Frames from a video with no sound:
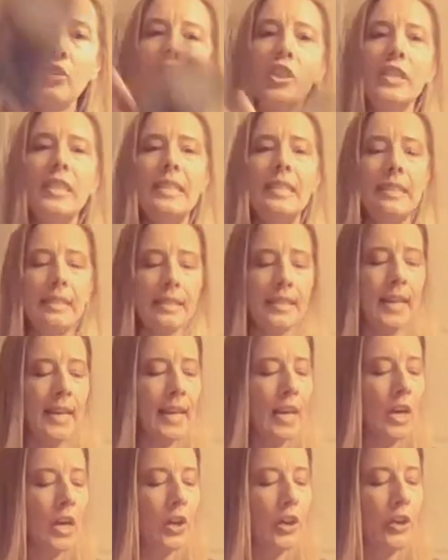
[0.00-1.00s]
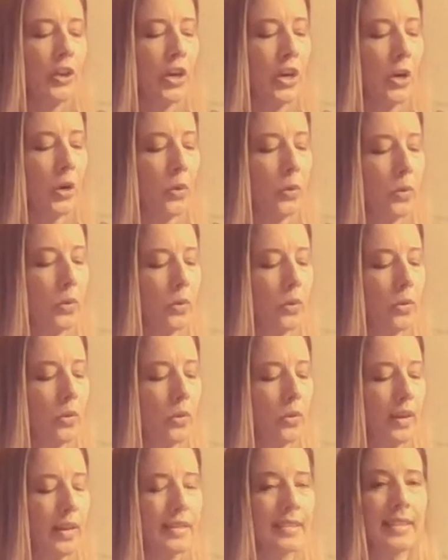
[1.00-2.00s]
She's, you know,
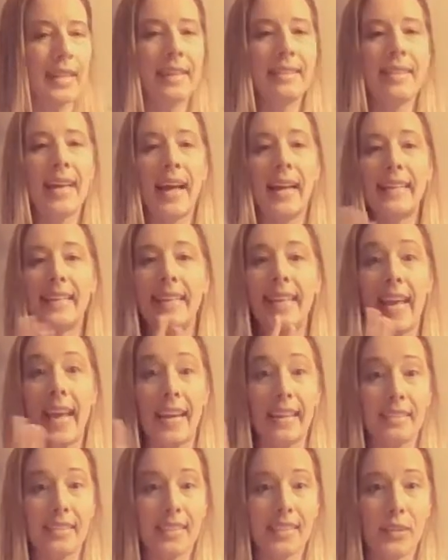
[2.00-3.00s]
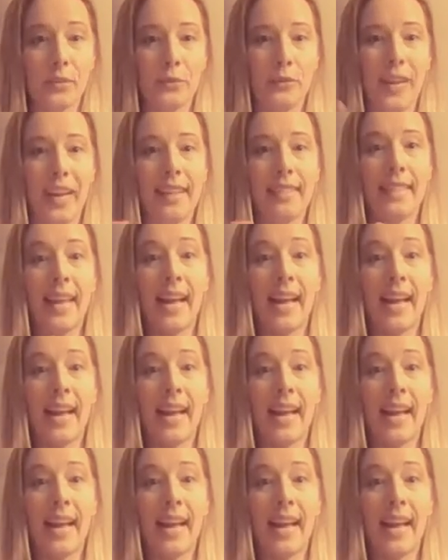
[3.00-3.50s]
it's like that gate, right?